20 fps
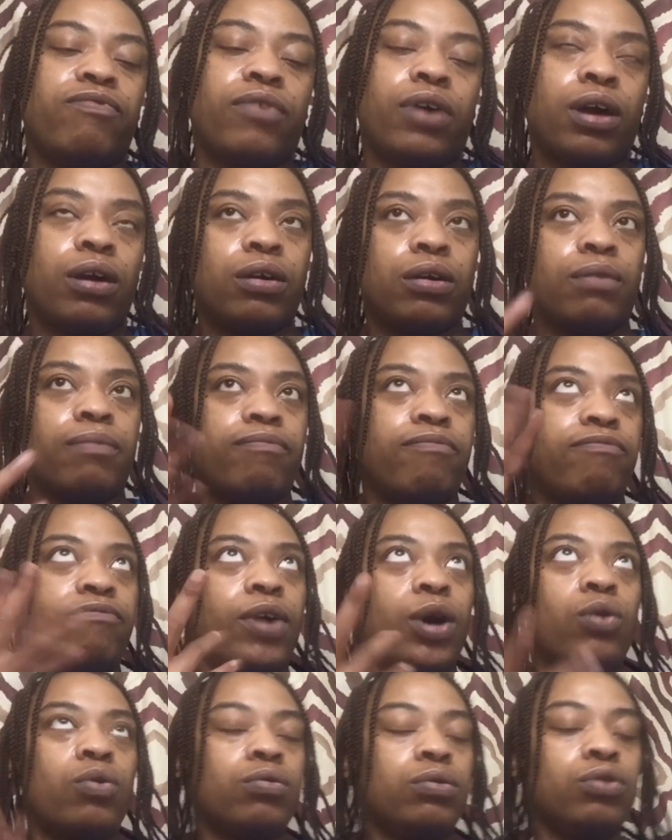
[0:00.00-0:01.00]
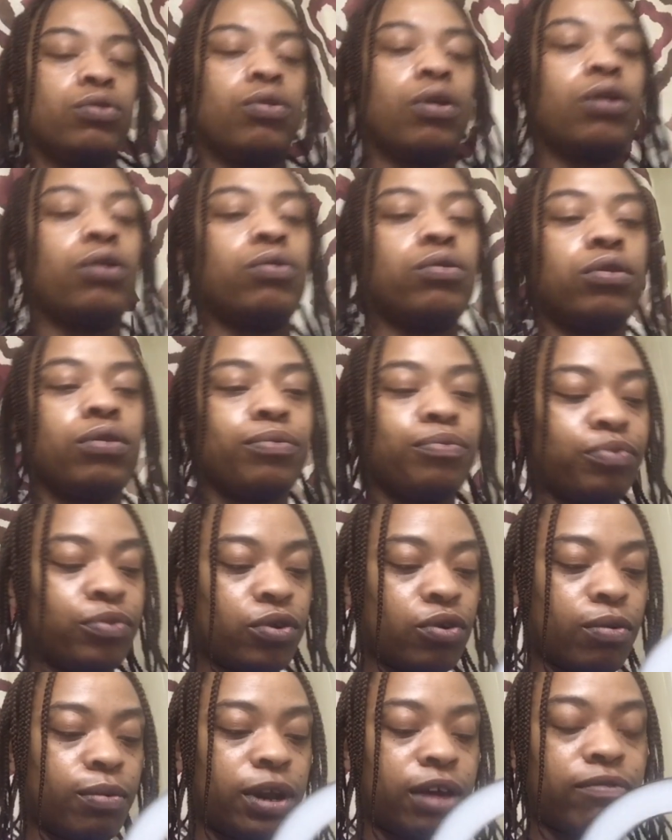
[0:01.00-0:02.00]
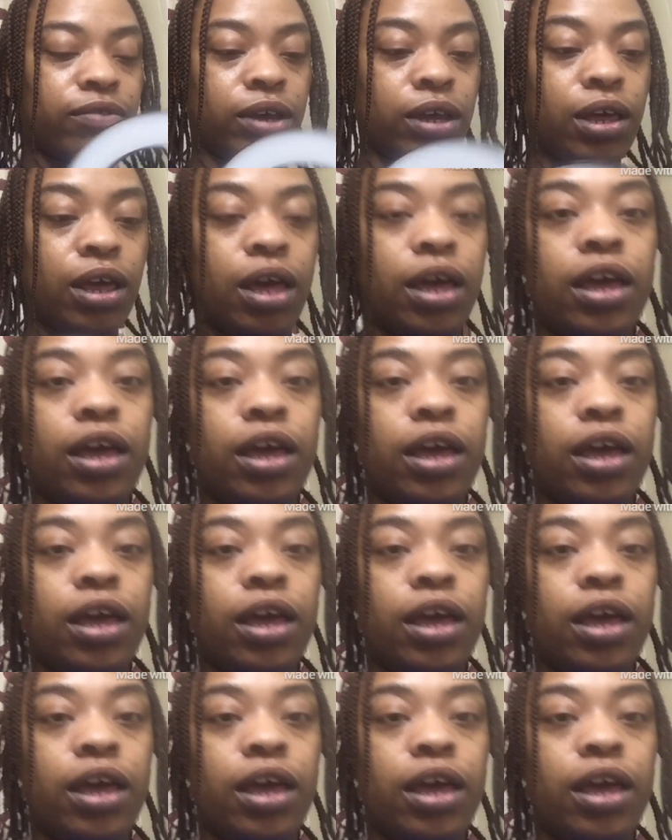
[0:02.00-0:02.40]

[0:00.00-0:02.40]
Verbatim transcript: phone little holder or whatever.